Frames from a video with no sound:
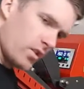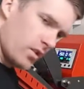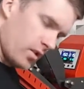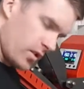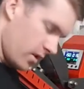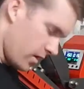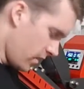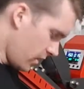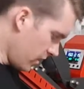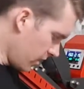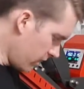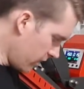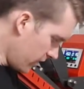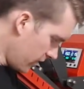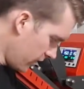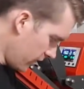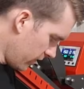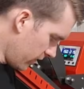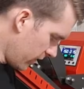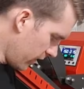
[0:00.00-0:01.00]

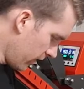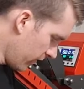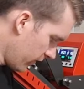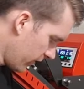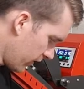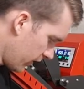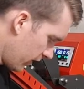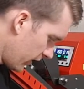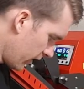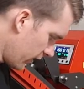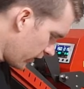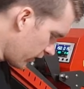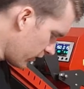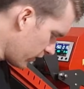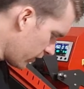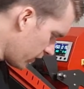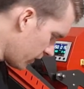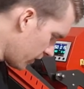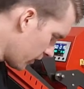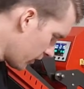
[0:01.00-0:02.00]
Definitely gonna
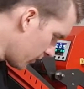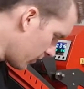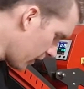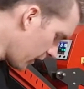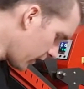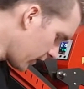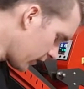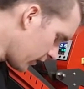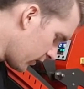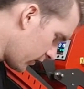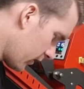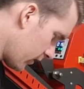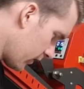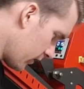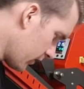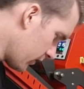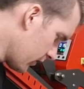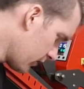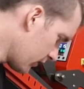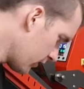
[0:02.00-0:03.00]
do it about
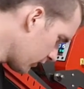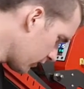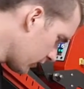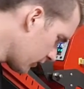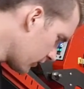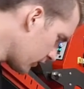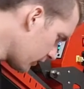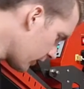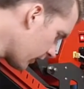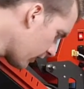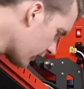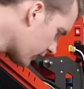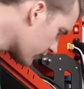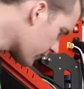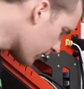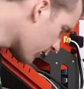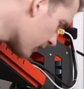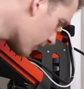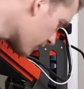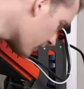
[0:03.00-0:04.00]
10
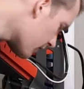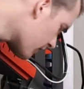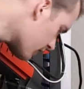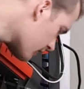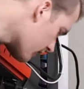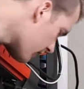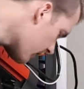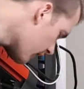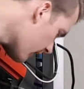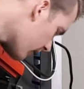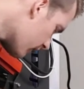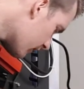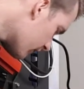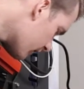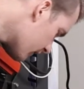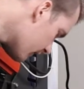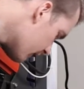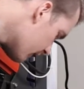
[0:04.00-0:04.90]
centimeters down